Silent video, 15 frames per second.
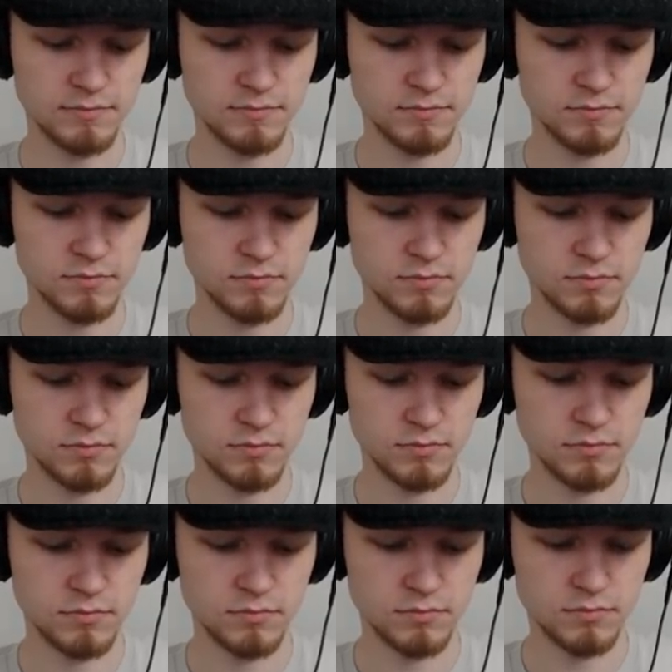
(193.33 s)

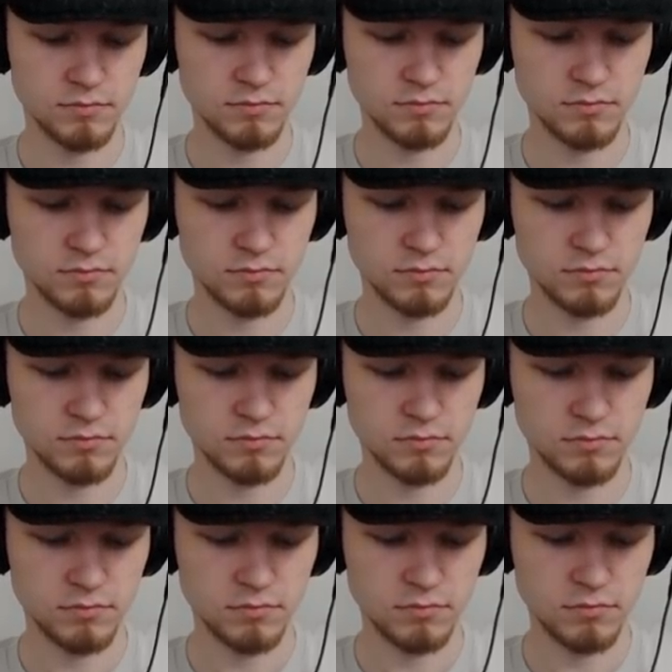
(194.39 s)

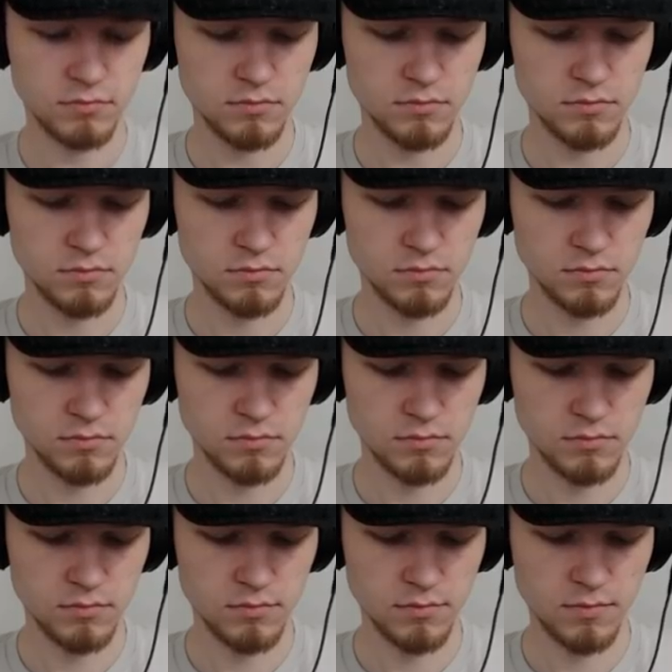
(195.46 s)

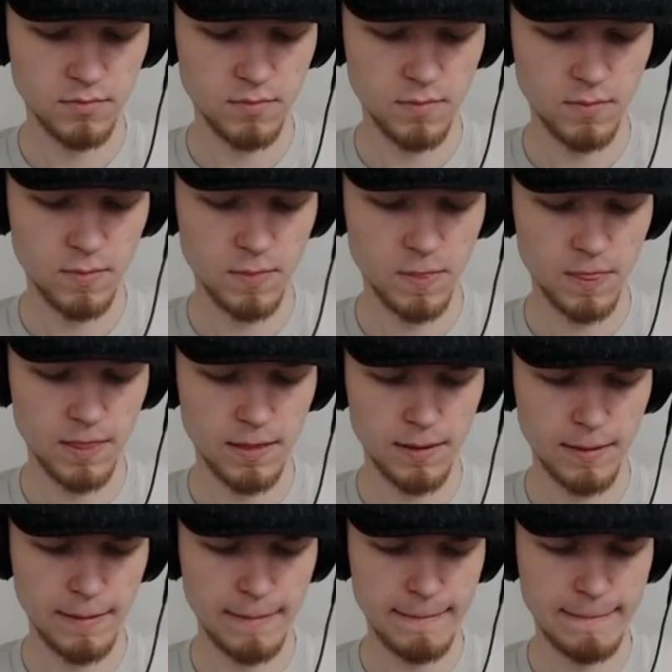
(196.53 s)

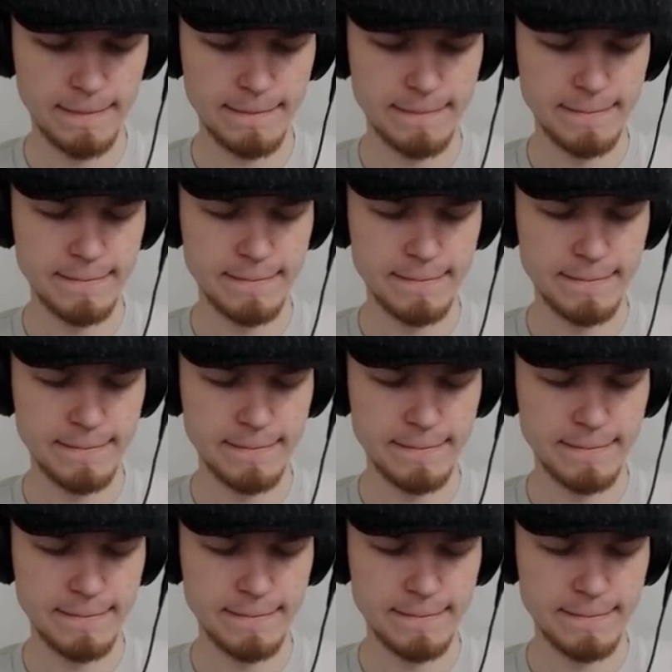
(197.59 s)
(no one is talking)